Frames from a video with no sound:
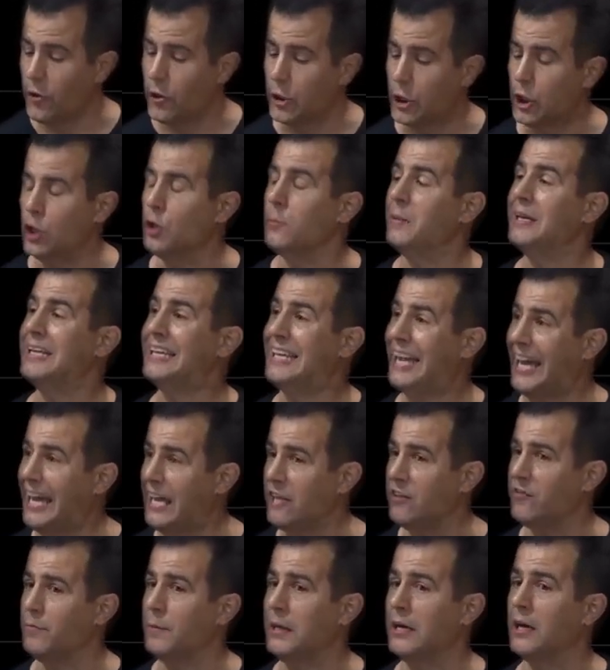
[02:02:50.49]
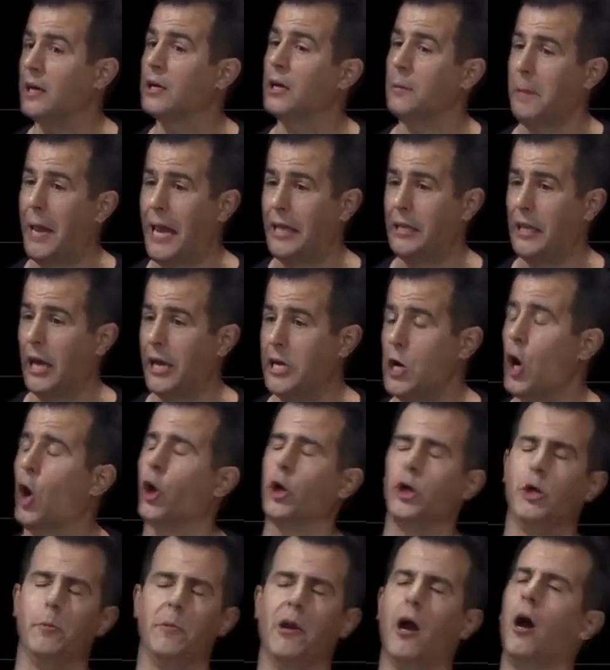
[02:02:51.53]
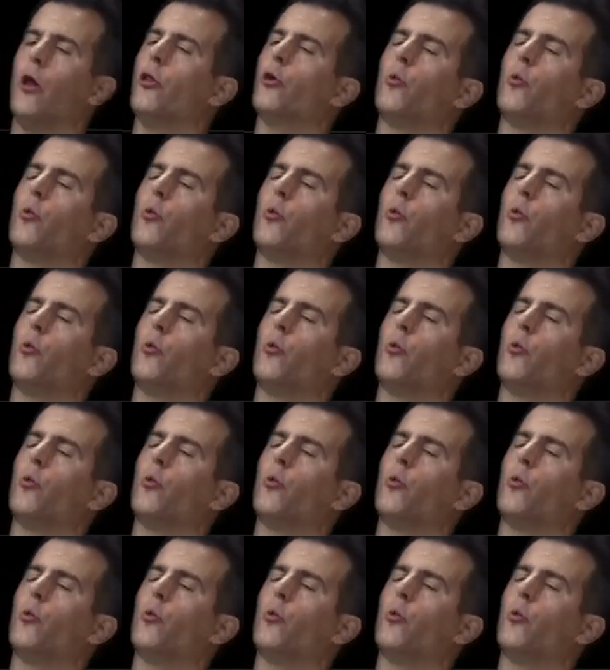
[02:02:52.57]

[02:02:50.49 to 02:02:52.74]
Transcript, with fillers: the human gave me a command line argument.